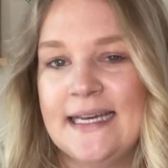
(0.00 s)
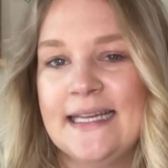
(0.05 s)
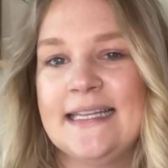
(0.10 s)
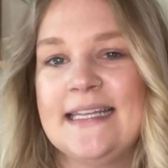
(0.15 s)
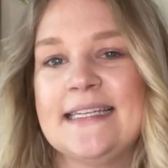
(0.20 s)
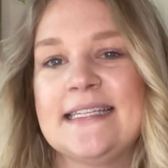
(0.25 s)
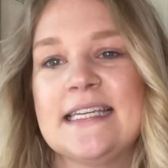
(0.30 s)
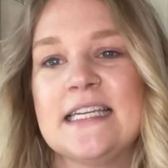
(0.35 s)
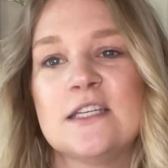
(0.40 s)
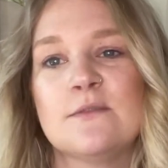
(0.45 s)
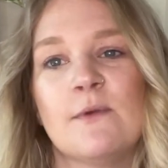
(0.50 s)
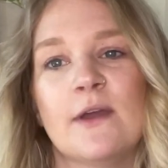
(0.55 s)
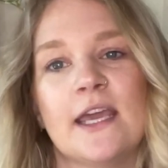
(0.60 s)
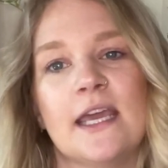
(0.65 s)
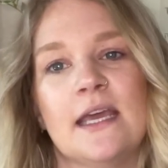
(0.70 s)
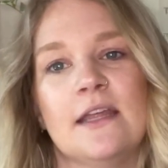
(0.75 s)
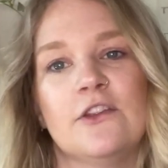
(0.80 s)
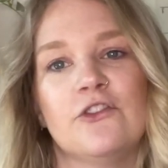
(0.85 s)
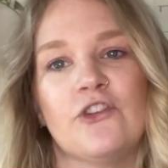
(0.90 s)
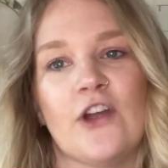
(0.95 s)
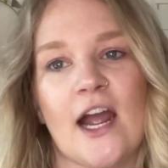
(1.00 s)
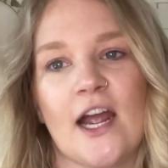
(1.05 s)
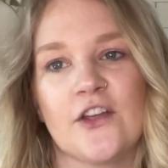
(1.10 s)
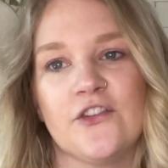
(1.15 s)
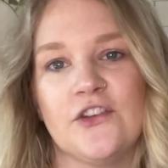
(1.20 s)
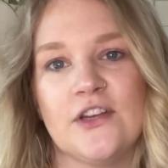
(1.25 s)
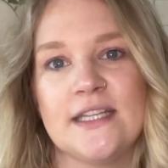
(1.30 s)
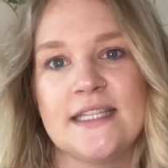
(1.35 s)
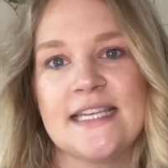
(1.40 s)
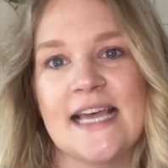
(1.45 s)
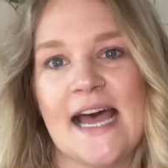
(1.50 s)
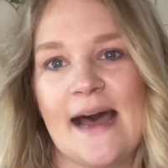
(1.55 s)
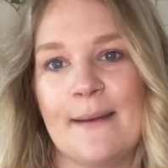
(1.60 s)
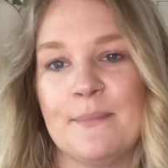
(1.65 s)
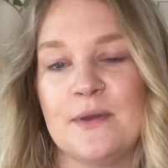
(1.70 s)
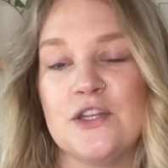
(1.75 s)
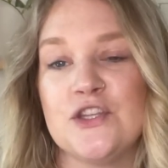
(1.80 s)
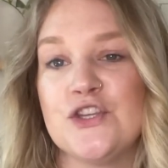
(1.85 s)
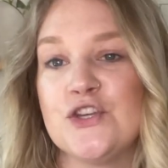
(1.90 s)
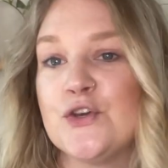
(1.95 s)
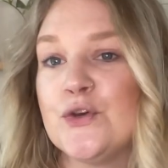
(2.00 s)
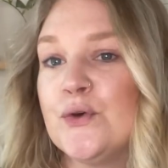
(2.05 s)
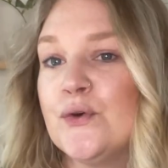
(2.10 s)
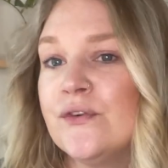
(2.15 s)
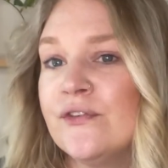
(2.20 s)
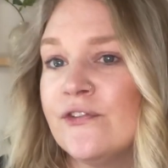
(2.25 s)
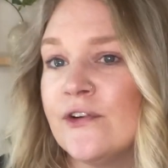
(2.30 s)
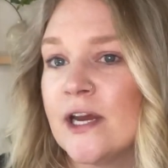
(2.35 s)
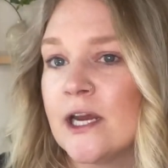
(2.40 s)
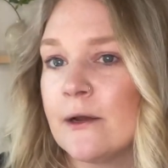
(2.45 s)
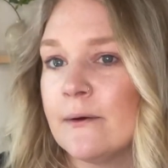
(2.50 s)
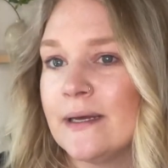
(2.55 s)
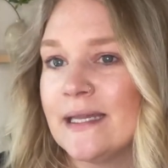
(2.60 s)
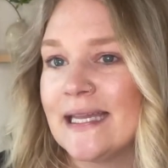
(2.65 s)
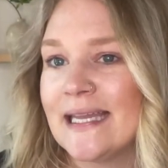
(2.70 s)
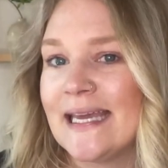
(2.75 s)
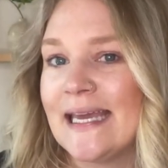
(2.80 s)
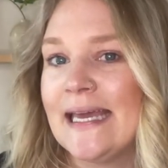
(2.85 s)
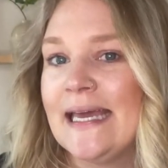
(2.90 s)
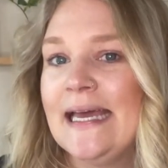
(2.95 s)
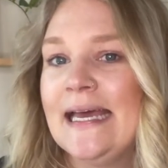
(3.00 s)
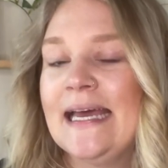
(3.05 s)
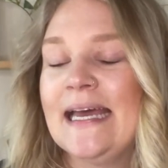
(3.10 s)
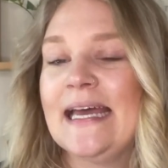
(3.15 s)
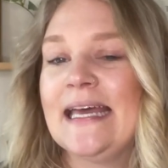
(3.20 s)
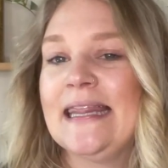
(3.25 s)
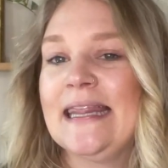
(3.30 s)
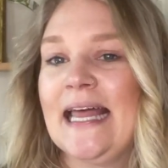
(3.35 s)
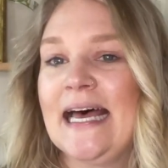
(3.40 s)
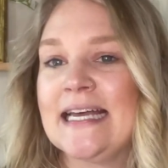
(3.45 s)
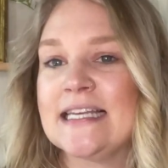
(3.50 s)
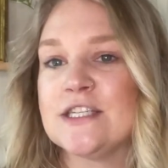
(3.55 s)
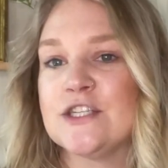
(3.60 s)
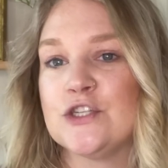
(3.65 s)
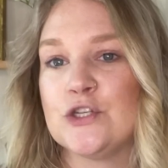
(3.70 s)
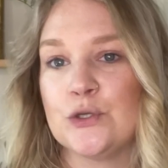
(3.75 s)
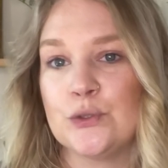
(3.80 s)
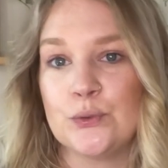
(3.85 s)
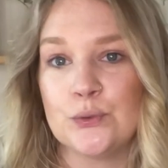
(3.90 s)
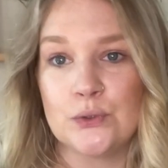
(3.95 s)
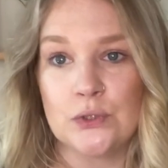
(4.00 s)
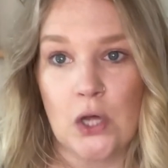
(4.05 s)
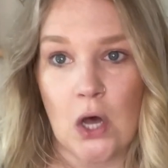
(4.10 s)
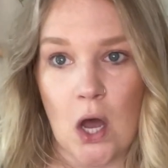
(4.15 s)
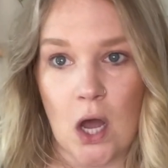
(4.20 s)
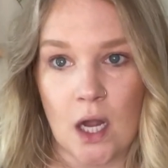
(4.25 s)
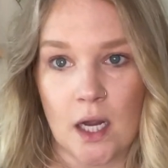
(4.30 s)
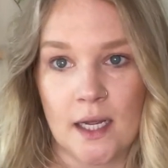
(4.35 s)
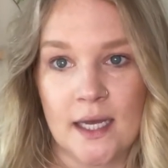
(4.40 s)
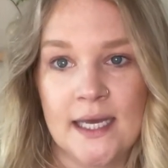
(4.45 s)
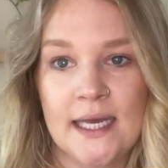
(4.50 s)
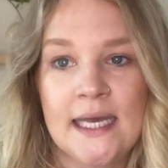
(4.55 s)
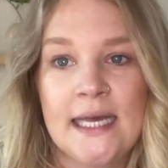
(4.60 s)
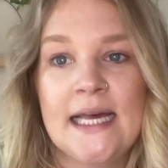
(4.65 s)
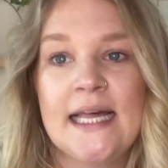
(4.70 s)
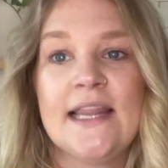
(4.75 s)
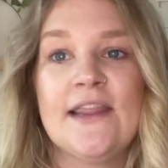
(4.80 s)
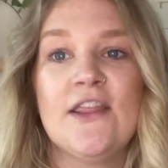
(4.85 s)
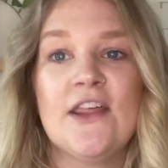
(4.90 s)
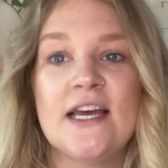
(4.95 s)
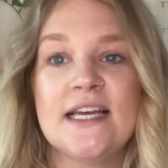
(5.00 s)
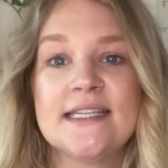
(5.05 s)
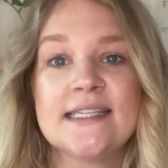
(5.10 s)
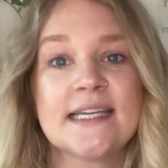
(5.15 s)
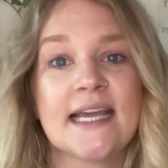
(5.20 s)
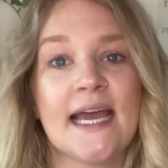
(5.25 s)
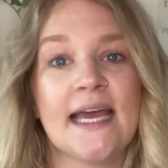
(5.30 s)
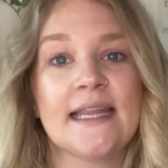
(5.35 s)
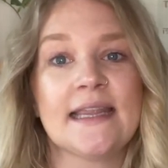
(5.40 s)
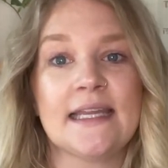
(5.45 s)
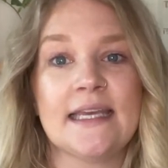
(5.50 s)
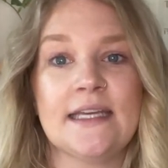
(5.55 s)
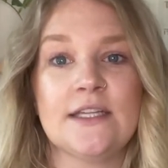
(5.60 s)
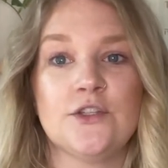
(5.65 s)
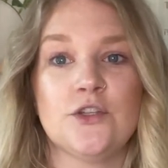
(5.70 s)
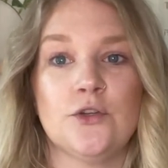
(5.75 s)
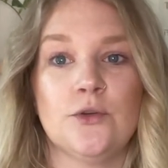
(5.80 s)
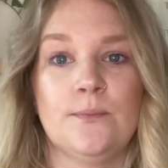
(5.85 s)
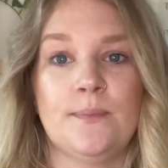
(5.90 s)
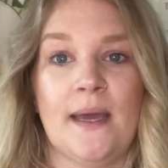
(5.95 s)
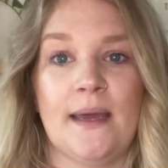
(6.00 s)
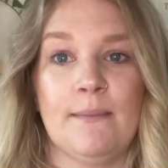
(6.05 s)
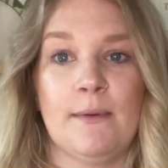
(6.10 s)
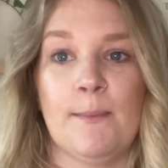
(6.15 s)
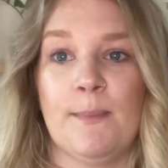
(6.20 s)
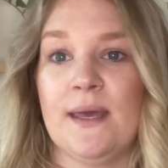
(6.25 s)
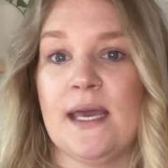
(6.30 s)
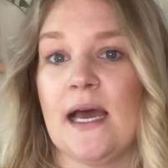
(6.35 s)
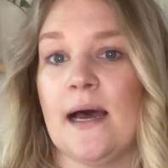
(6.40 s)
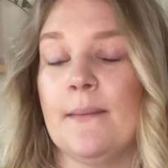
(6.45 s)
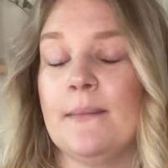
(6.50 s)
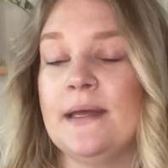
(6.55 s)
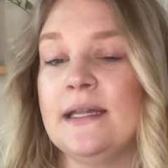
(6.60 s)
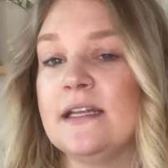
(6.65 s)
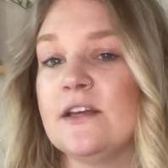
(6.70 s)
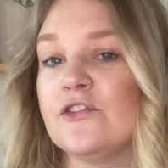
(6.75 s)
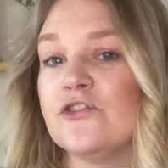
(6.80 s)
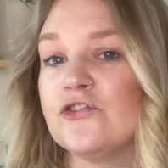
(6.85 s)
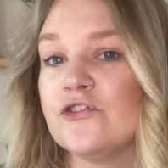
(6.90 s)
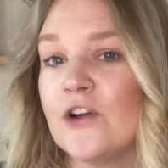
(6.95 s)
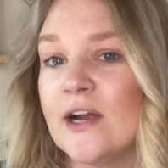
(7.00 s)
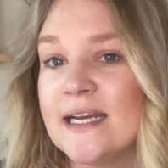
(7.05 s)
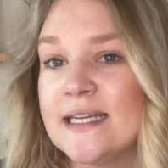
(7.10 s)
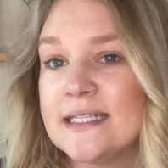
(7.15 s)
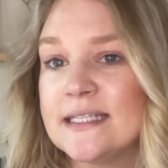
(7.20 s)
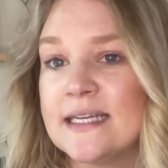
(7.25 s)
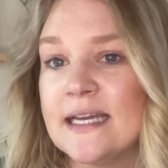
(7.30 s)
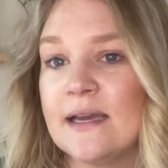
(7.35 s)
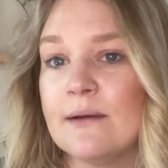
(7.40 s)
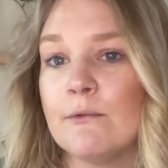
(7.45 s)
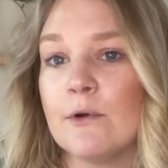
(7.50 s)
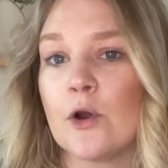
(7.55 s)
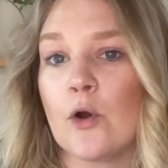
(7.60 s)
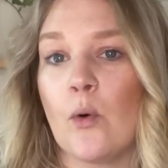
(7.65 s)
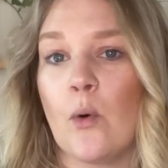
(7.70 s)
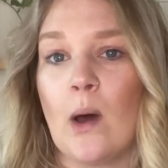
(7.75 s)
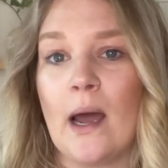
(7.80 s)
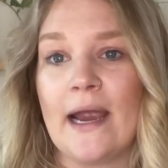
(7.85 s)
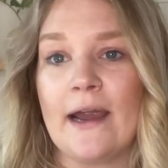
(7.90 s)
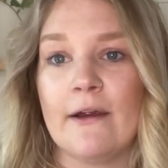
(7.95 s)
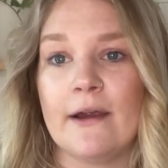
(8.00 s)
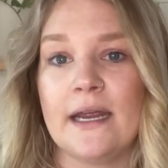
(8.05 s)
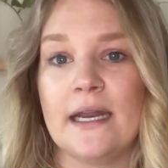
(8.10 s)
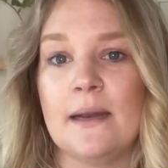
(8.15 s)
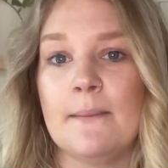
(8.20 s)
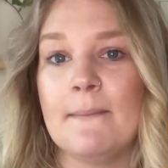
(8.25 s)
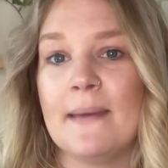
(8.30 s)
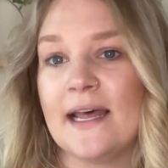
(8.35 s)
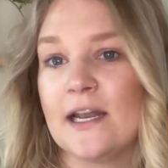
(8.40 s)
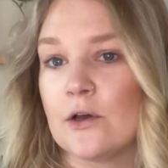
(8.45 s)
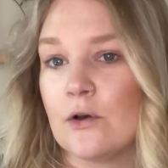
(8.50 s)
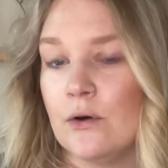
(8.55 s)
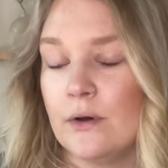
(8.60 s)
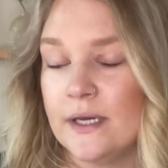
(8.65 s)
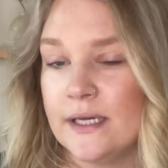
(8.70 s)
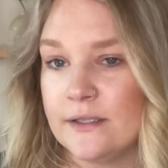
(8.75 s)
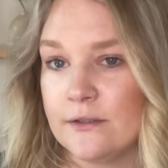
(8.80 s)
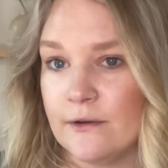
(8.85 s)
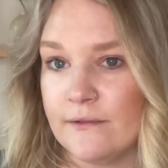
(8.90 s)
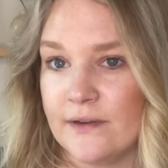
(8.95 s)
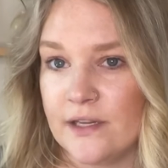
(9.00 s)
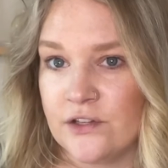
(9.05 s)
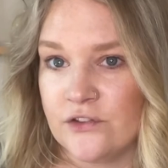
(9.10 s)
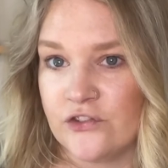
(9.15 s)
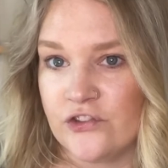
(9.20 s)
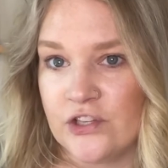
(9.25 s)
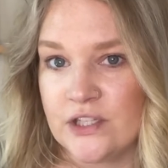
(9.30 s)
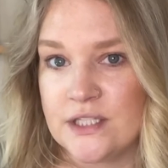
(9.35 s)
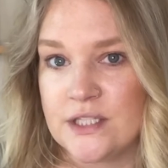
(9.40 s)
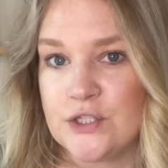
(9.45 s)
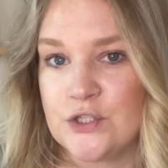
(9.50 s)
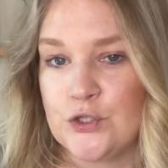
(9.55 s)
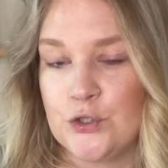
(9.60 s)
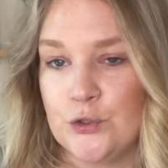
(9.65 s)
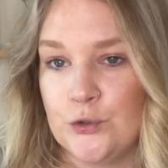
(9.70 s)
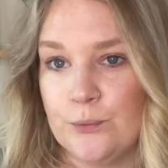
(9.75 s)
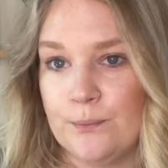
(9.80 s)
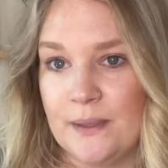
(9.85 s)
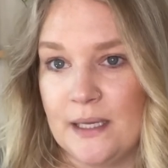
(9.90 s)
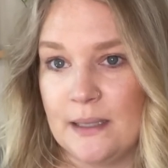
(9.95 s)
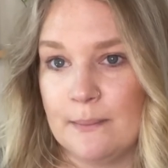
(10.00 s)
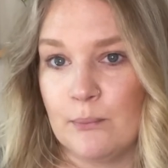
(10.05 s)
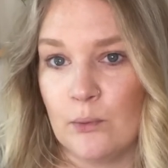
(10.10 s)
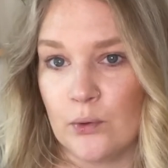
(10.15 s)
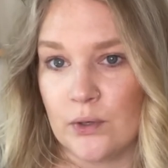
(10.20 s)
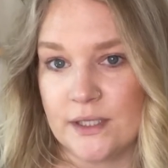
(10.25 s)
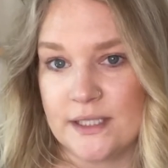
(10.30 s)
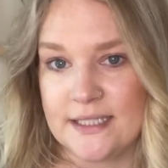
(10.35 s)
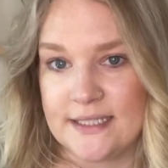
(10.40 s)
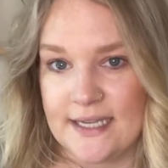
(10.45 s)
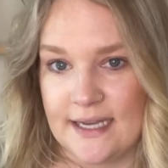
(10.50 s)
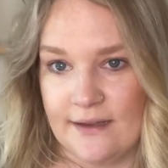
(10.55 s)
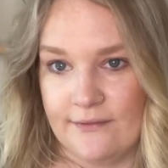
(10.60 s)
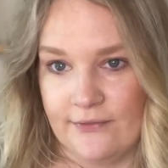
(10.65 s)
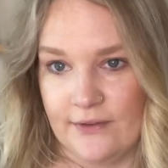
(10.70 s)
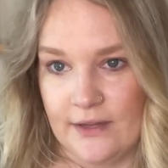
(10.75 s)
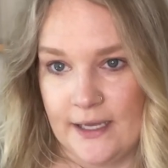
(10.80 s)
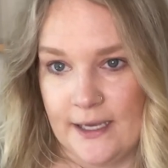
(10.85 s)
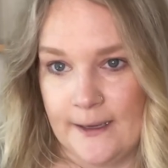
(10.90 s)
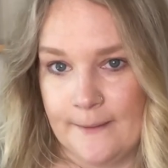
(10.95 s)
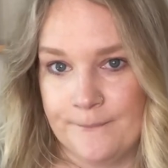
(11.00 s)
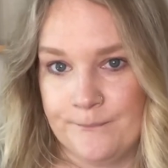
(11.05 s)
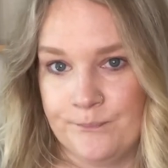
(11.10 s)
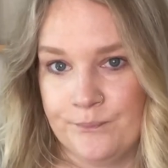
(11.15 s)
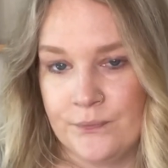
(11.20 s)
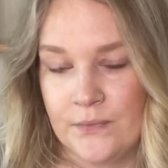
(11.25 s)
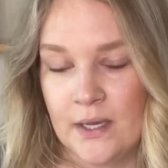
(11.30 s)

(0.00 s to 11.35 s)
This is when contractions happen too frequently and last too long. This can lead to baby becoming distressed and requiring medical interventions to be born safely.